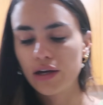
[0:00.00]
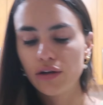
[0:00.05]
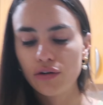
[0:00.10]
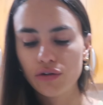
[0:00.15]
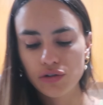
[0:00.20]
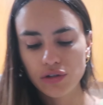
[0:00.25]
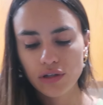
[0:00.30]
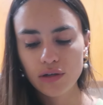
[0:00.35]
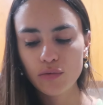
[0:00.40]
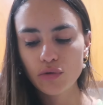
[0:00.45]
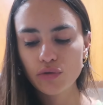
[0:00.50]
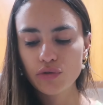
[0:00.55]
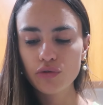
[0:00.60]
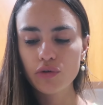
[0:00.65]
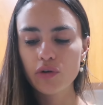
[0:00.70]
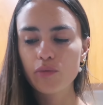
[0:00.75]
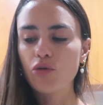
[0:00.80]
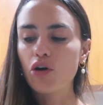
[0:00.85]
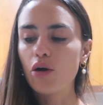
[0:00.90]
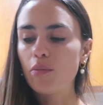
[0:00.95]
I usually will
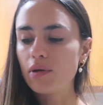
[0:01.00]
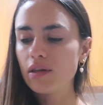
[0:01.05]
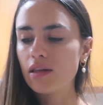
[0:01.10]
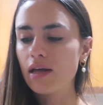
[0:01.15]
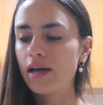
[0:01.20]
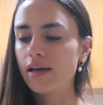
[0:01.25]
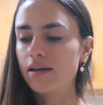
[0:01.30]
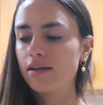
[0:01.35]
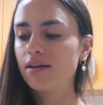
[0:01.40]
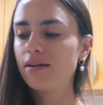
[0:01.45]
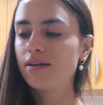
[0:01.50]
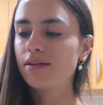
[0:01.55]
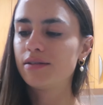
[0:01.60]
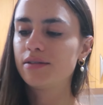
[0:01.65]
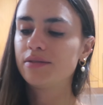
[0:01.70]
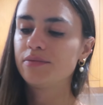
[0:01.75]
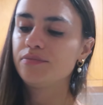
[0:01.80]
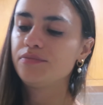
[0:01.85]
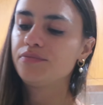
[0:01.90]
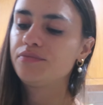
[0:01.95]
do a proper like
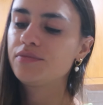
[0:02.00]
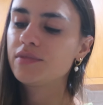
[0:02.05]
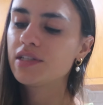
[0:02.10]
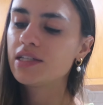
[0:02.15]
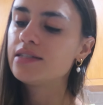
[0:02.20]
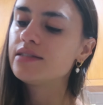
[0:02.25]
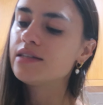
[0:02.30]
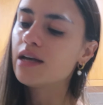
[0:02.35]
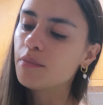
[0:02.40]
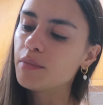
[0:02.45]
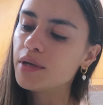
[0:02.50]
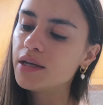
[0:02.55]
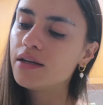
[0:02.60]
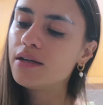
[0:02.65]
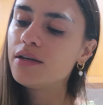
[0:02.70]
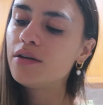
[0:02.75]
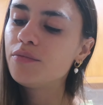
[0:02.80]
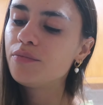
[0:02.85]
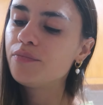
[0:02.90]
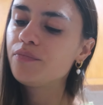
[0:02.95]

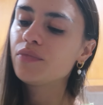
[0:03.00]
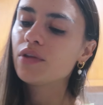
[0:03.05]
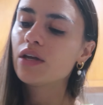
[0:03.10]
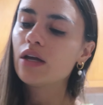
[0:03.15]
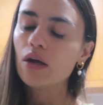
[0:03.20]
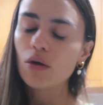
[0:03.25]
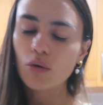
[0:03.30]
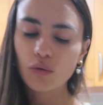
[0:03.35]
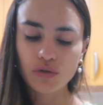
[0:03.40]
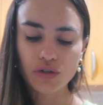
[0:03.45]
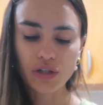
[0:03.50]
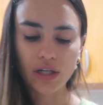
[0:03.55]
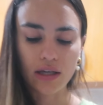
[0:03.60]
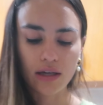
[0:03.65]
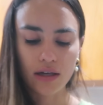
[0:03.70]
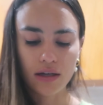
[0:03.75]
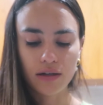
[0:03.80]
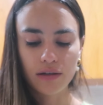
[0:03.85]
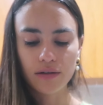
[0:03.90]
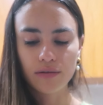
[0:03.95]
salmon or
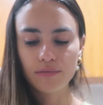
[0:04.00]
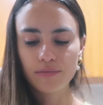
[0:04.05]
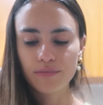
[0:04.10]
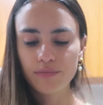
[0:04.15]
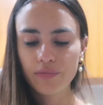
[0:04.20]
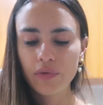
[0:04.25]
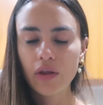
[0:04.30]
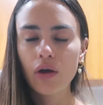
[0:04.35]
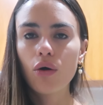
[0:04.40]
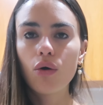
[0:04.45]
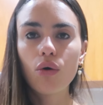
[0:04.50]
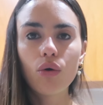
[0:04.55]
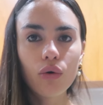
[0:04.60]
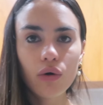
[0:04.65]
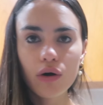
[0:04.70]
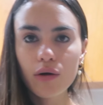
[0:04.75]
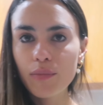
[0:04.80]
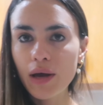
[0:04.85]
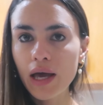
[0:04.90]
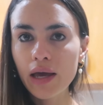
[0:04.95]
chicken
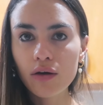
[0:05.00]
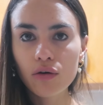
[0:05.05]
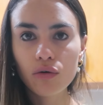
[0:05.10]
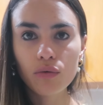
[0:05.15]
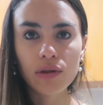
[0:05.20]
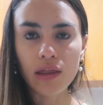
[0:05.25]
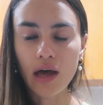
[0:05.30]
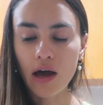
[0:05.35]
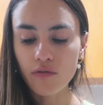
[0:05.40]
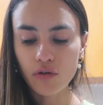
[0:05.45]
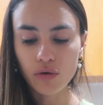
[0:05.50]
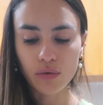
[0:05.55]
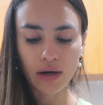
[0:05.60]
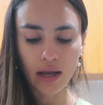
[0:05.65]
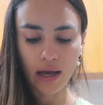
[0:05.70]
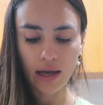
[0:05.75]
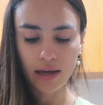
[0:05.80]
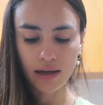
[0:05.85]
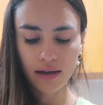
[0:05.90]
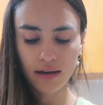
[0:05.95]
or a bagel with avo and
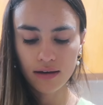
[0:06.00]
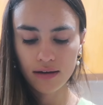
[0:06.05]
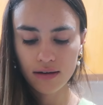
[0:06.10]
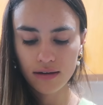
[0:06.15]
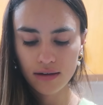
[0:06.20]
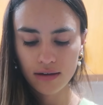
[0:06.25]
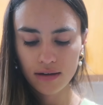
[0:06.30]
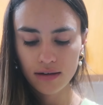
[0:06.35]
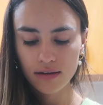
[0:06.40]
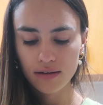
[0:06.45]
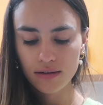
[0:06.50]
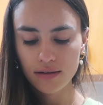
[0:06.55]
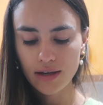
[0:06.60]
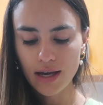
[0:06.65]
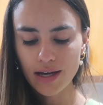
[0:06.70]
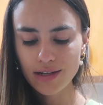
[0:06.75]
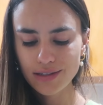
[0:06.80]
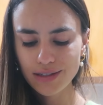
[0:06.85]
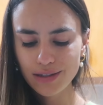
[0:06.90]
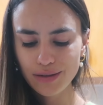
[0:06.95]
egg.
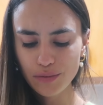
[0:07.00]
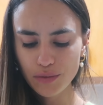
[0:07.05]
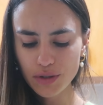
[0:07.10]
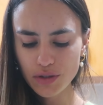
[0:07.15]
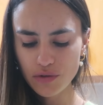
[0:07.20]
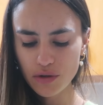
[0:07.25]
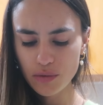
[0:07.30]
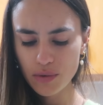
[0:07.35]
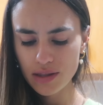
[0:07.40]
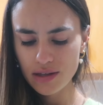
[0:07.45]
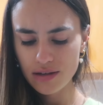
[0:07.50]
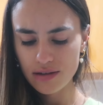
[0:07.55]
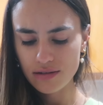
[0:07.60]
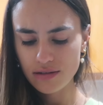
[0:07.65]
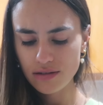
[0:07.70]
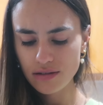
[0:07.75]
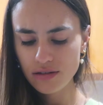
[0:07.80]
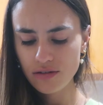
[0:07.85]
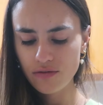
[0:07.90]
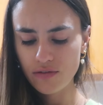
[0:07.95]
Actually, what's wrong with this?
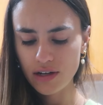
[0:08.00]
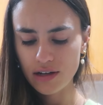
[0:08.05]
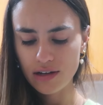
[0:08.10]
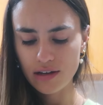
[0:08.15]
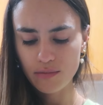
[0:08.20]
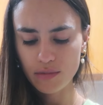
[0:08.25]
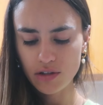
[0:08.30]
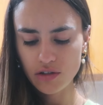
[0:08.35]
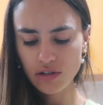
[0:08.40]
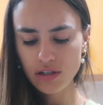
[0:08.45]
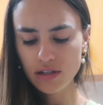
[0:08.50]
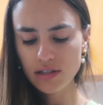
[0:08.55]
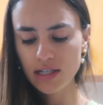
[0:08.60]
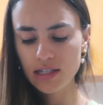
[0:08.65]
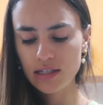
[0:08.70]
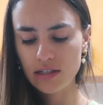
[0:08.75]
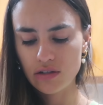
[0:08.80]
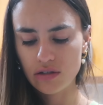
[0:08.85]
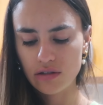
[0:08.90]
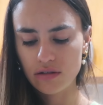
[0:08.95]
This is fine. I'm actually a
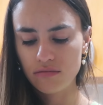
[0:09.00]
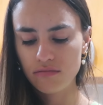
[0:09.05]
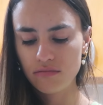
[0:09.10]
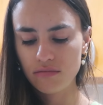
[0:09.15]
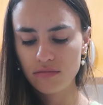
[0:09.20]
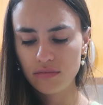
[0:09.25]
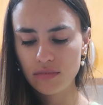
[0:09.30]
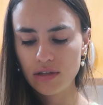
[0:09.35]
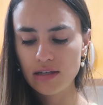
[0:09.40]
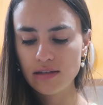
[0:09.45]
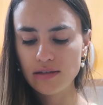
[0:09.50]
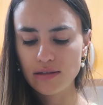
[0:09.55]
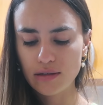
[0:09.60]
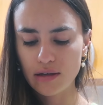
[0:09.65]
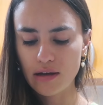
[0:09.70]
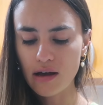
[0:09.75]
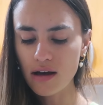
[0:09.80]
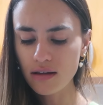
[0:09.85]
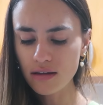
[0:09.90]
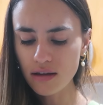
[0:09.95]
dietitian. There's
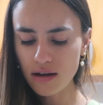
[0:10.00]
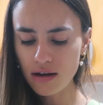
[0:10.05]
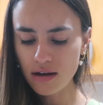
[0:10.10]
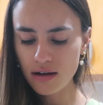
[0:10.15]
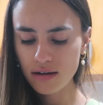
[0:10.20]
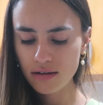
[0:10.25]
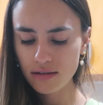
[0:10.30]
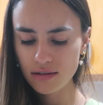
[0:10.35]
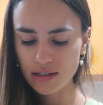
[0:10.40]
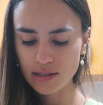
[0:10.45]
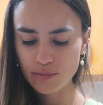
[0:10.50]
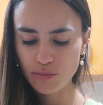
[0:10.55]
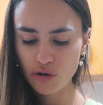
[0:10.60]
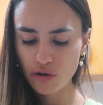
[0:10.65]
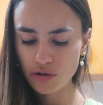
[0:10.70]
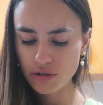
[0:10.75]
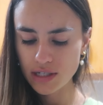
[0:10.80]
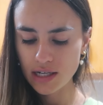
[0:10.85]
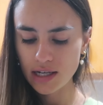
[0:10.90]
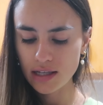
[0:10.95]
color, there's
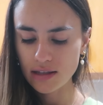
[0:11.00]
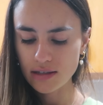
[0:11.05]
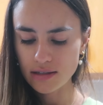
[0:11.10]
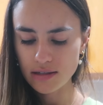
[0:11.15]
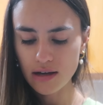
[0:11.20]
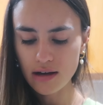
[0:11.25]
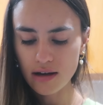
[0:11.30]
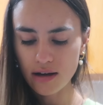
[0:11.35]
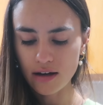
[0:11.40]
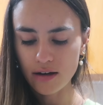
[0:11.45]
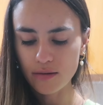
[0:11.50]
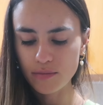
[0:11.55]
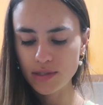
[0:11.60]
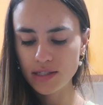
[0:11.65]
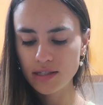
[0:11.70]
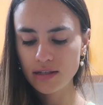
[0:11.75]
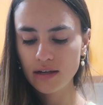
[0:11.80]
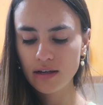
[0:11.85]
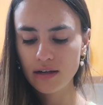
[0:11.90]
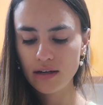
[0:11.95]
protein, there's
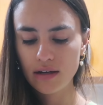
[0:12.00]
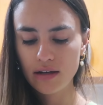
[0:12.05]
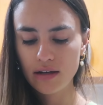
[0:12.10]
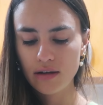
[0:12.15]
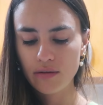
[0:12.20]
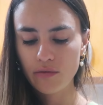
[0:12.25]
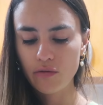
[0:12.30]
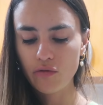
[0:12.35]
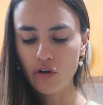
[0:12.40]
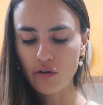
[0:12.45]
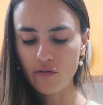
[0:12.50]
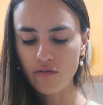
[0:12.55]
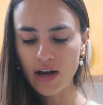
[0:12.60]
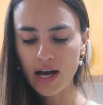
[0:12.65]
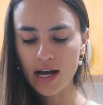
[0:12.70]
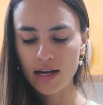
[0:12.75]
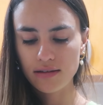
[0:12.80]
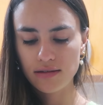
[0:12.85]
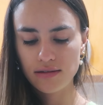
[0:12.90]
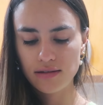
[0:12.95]
carbs. We've got
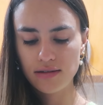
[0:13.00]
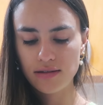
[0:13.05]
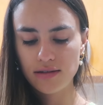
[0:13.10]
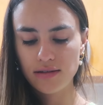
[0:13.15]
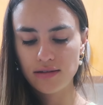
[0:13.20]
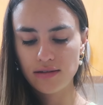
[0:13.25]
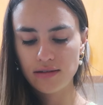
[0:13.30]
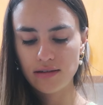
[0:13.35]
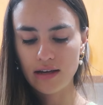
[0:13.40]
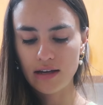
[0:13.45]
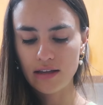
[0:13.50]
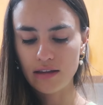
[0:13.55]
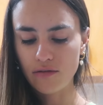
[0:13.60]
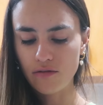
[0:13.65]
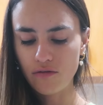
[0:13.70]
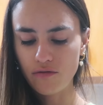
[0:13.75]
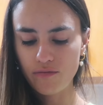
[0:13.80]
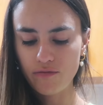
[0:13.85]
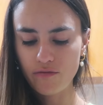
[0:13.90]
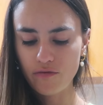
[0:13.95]
fats and
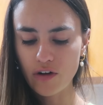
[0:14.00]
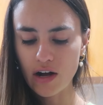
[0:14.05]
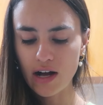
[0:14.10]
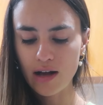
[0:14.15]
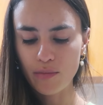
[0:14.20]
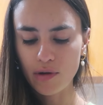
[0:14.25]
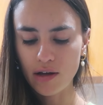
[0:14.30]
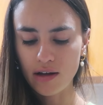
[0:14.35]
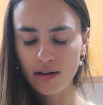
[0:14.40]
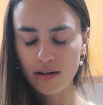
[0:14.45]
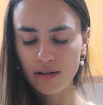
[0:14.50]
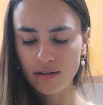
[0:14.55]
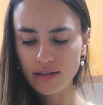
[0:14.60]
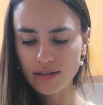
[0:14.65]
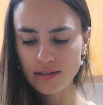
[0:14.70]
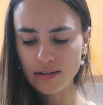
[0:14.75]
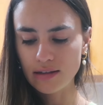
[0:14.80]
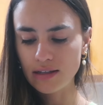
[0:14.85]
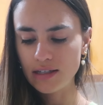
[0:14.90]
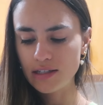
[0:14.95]
fiber.
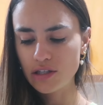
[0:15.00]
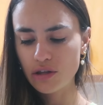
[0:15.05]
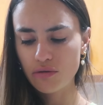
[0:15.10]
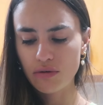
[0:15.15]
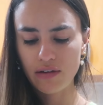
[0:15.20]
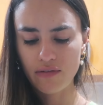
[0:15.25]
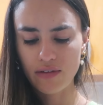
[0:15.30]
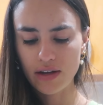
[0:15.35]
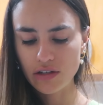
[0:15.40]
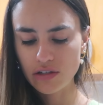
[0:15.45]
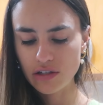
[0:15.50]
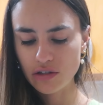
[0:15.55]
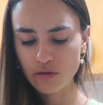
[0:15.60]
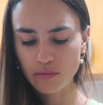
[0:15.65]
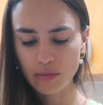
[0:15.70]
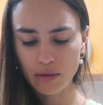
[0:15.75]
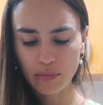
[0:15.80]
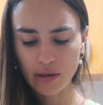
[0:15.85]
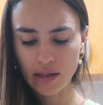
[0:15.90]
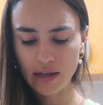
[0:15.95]
There's at least 3 veggies on
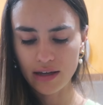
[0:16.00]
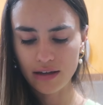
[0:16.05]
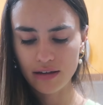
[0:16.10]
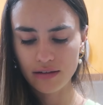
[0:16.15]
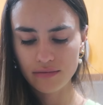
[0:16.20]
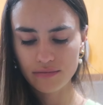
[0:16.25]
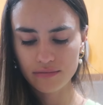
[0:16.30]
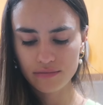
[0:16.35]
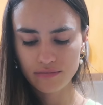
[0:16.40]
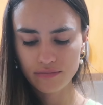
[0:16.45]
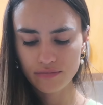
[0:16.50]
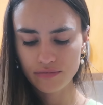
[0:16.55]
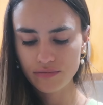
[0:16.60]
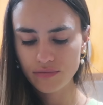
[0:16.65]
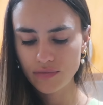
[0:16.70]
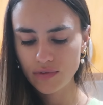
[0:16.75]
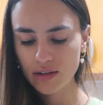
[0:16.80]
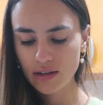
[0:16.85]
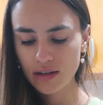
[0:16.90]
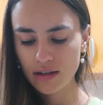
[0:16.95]
my plate.
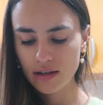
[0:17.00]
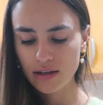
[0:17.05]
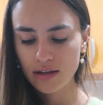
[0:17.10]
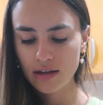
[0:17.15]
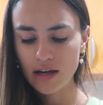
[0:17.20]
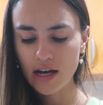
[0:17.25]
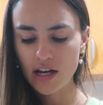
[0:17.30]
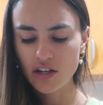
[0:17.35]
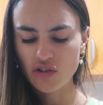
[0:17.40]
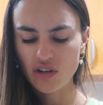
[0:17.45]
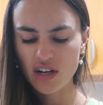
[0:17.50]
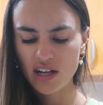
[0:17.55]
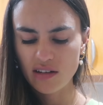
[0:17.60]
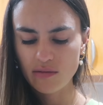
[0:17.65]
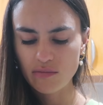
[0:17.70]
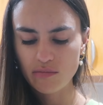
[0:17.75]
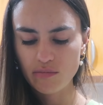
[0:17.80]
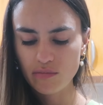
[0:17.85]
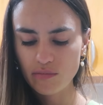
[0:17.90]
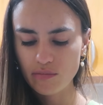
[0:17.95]
I try
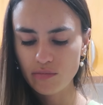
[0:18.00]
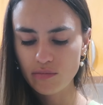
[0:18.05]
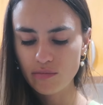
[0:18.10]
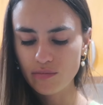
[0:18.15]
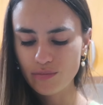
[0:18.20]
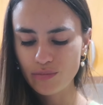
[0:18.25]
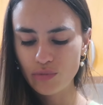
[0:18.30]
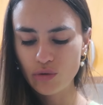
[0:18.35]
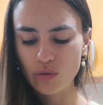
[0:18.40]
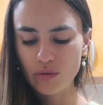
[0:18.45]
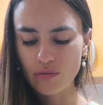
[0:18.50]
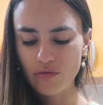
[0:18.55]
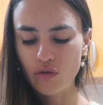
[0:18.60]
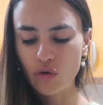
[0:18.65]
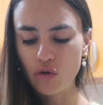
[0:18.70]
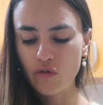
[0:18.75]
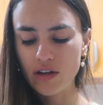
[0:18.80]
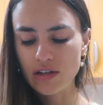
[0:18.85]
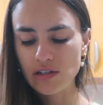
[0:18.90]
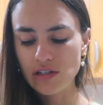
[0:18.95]
and put
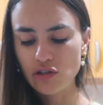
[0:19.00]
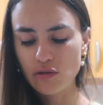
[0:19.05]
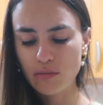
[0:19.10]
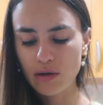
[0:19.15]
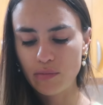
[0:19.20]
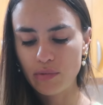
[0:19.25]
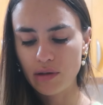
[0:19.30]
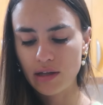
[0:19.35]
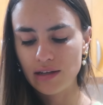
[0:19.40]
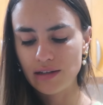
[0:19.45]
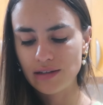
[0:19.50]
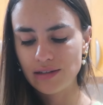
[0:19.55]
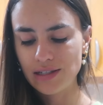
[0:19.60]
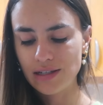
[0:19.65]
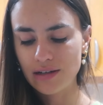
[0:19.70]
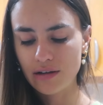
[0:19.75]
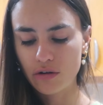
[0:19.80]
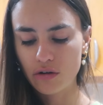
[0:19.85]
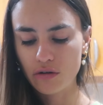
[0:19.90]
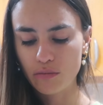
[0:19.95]
4 veggies on my plate at
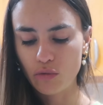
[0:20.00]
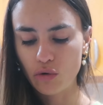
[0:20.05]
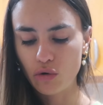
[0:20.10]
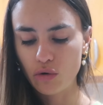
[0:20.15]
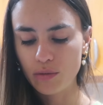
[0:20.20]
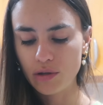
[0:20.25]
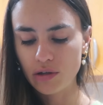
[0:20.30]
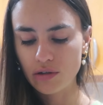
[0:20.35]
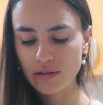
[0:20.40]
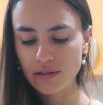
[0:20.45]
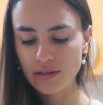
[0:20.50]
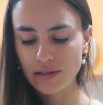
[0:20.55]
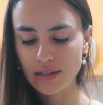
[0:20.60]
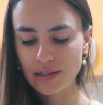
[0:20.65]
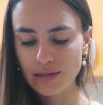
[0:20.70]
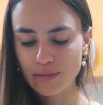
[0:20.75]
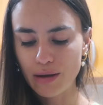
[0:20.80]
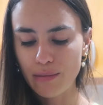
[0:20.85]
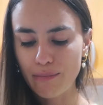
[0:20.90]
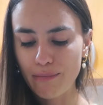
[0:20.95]
dinner or more because
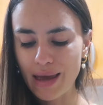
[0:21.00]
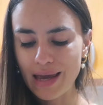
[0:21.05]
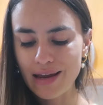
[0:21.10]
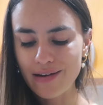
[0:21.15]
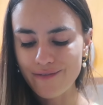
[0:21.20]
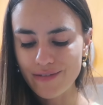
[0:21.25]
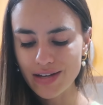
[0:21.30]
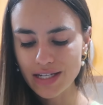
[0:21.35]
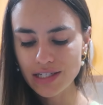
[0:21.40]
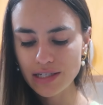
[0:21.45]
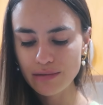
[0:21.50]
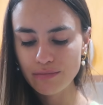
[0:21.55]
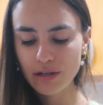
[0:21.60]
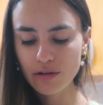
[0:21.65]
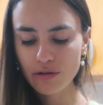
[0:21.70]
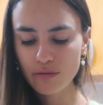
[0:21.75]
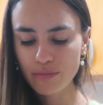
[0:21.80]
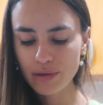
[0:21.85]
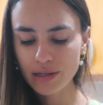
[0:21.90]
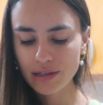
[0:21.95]
that's my main veggie
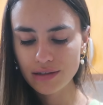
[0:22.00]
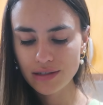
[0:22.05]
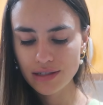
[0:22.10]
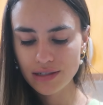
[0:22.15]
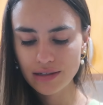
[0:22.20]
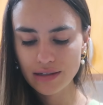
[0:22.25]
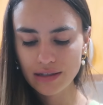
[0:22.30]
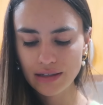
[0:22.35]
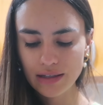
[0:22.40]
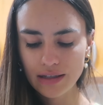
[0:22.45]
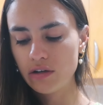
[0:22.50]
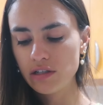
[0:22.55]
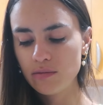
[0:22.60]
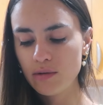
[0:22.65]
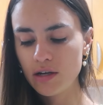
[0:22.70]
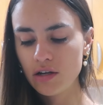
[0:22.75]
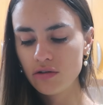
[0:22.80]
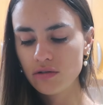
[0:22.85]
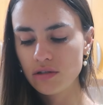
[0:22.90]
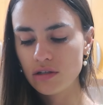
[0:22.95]
meal, but cherry
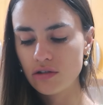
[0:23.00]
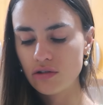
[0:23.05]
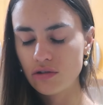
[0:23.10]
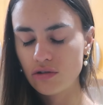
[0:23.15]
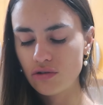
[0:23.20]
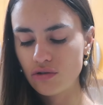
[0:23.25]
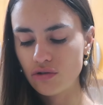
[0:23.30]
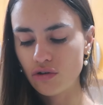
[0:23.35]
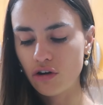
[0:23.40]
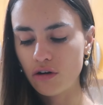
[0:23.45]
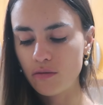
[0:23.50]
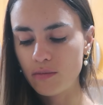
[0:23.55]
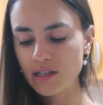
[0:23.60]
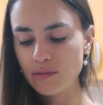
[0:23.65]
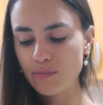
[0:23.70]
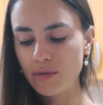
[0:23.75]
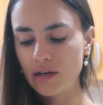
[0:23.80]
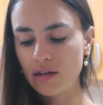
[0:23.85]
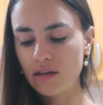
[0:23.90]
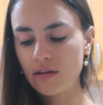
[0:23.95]
tomatoes are just so
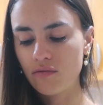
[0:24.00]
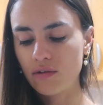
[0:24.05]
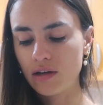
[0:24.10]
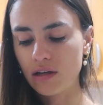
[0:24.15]
much better than